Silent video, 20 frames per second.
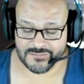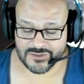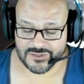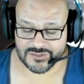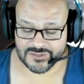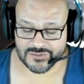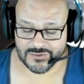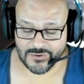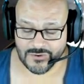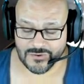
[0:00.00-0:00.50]

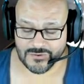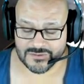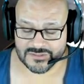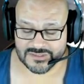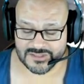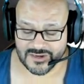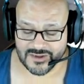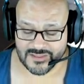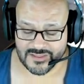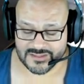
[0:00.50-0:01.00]
controls
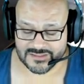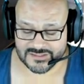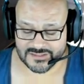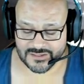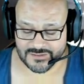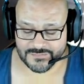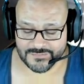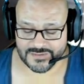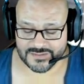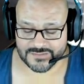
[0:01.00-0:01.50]
and all that
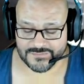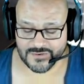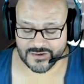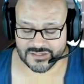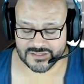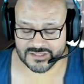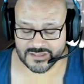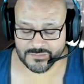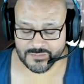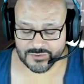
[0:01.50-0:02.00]
stuff. It's very
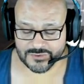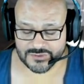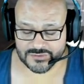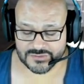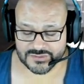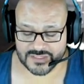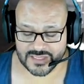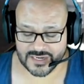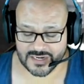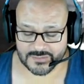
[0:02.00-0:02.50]
simple to
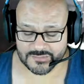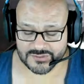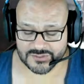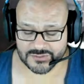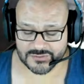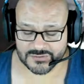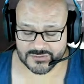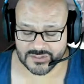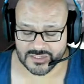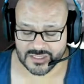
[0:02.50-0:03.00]
set up
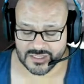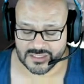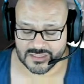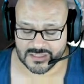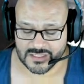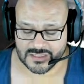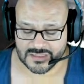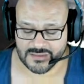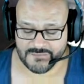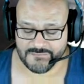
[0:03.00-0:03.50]
too.
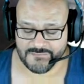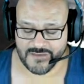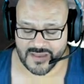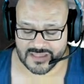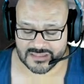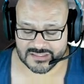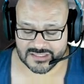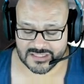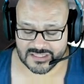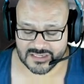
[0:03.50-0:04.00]
Nothing
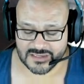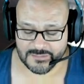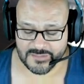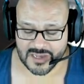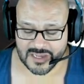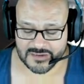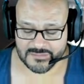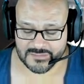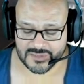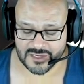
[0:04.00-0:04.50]
fancy
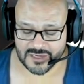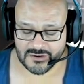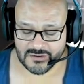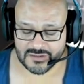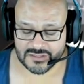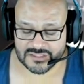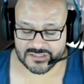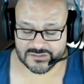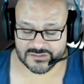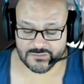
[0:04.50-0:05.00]
about them, you know.
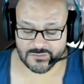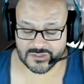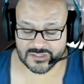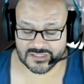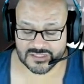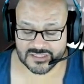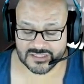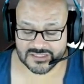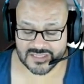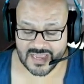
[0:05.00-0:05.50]
It's just one of
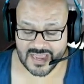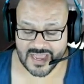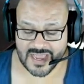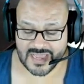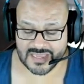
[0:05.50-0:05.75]
those things that I